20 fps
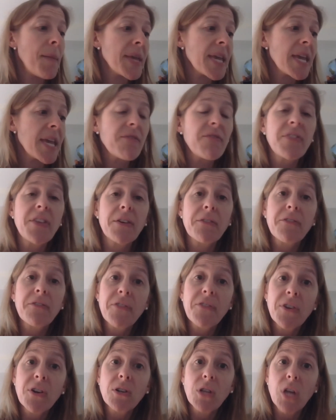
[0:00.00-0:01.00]
If they're
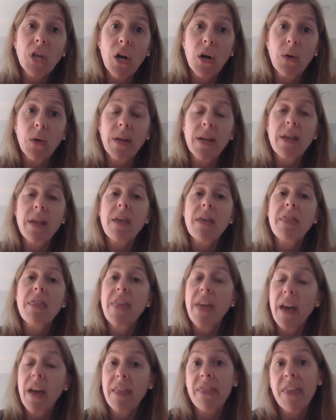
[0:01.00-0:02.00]
furloughed,
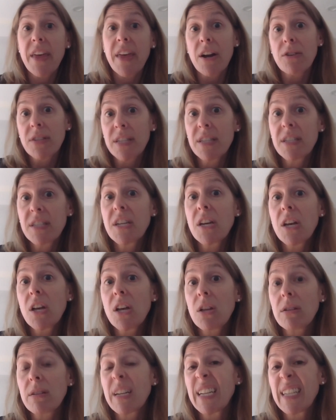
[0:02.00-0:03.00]
they're
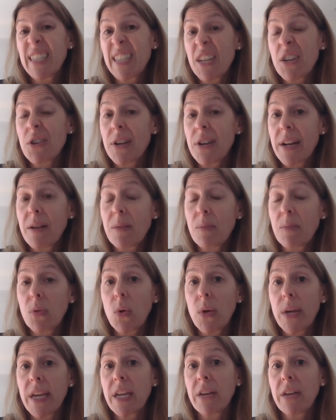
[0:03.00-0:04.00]
still considered an
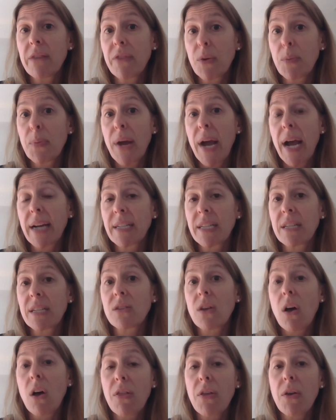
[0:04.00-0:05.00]
employee of your practice,
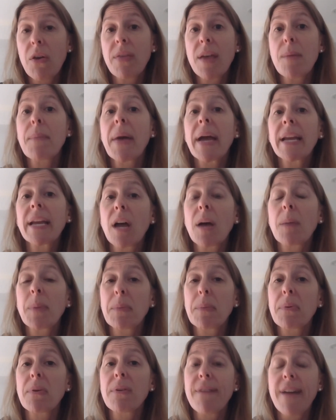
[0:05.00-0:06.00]
although they might not
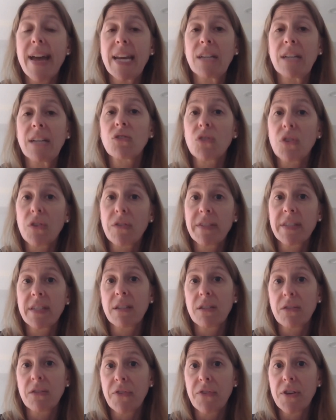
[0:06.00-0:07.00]
be providing
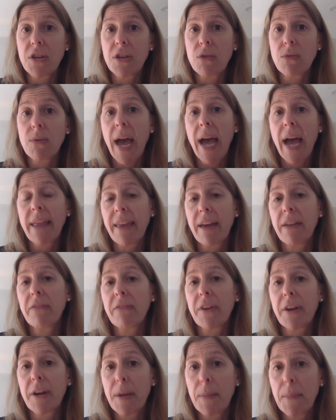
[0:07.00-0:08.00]
services for you at that
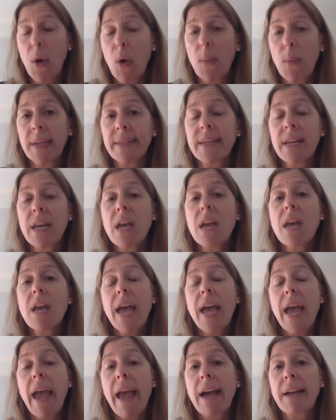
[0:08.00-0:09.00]
very moment.
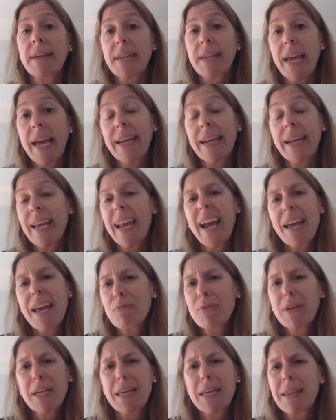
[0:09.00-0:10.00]
And again, I
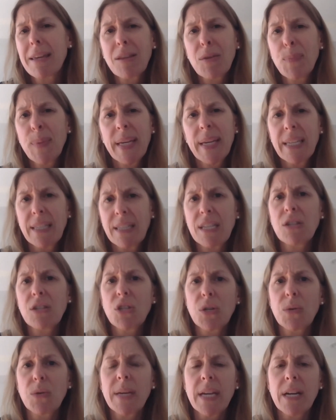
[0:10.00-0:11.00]
really think the biggest
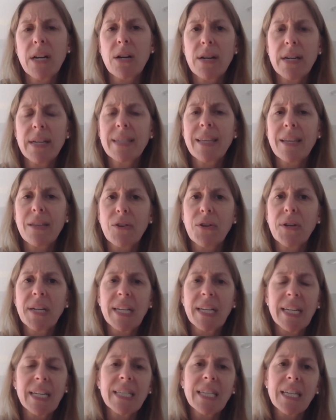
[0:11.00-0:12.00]
issue here is that they're
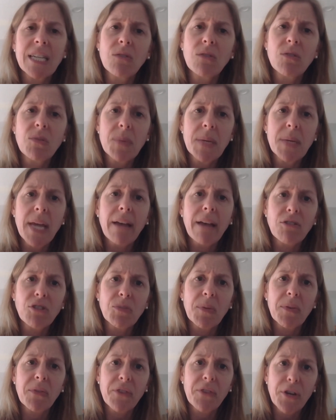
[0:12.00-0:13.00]
going to continue to be
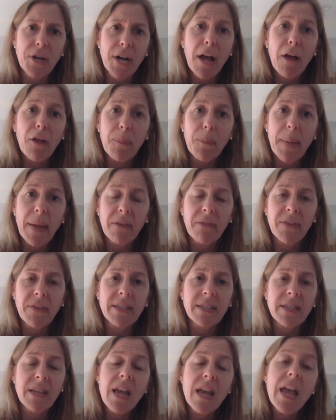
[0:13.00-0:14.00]
eligible for your health
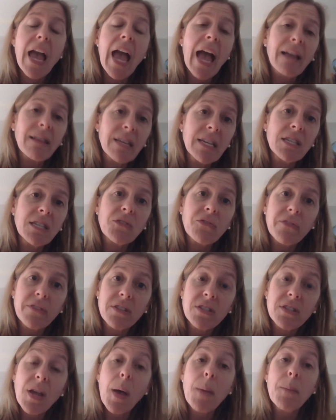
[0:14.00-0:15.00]
benefits, at least for
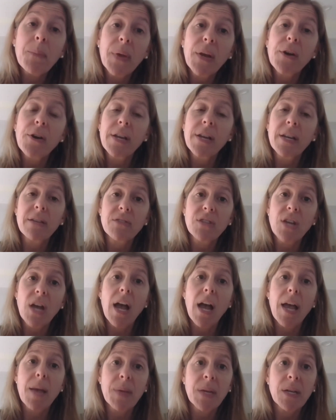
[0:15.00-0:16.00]
some period of
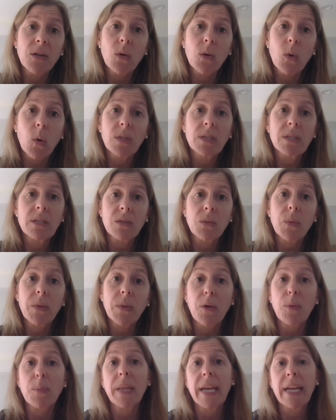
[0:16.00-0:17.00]
time in accordance with
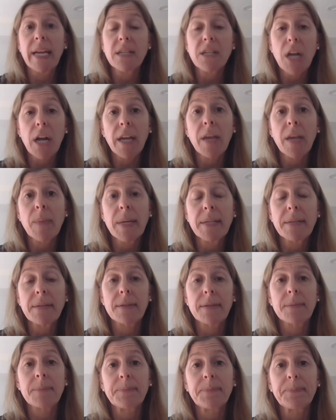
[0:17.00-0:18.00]
your plan
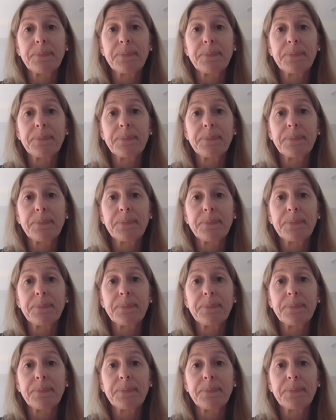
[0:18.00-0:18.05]
documents.